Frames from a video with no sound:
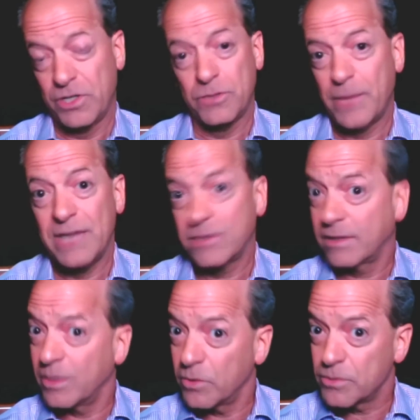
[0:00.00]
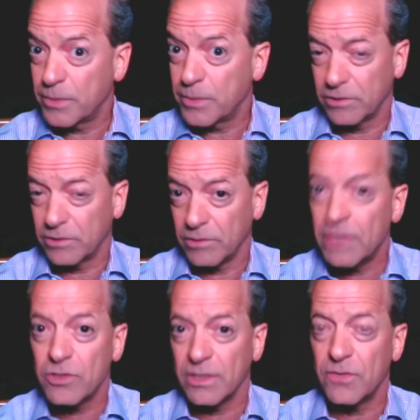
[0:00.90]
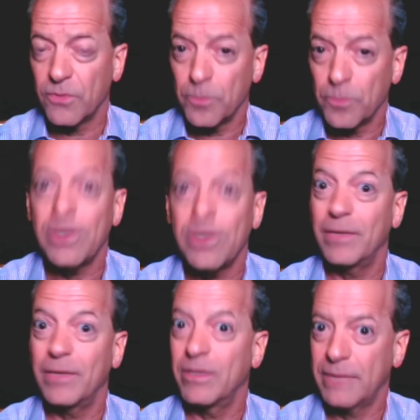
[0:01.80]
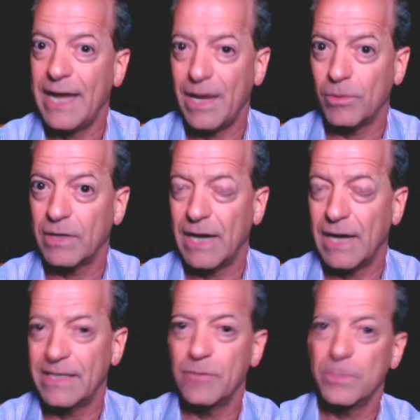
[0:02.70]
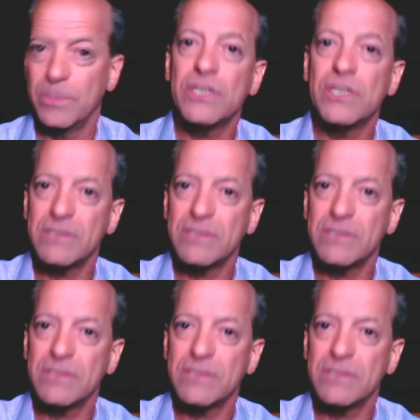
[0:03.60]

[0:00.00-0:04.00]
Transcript: which is basically was built originally for premium cable content,